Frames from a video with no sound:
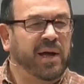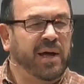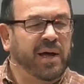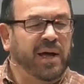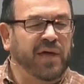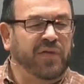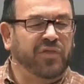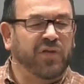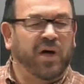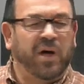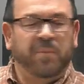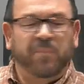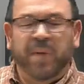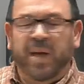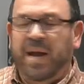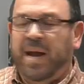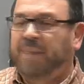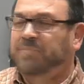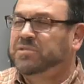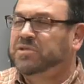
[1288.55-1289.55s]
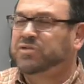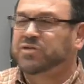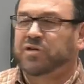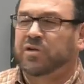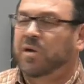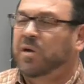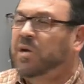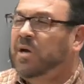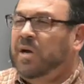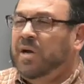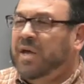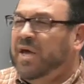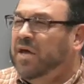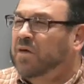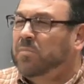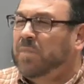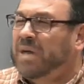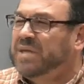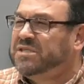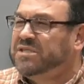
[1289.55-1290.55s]
he thought, man, I'm just going to kill
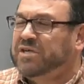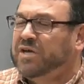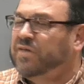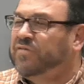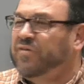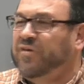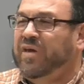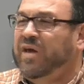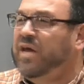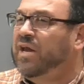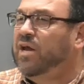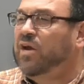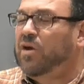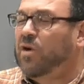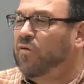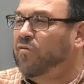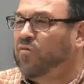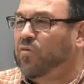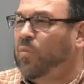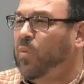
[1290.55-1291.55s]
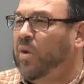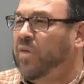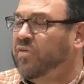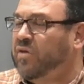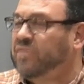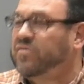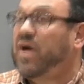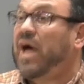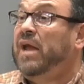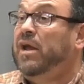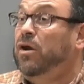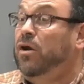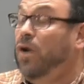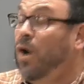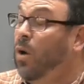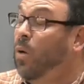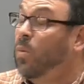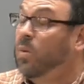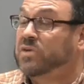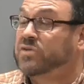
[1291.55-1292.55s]
myself and get it over with because I know
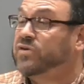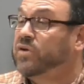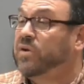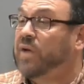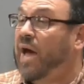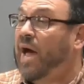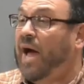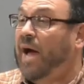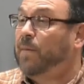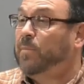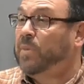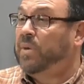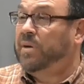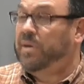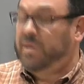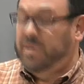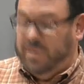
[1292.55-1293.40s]
what's going to happen.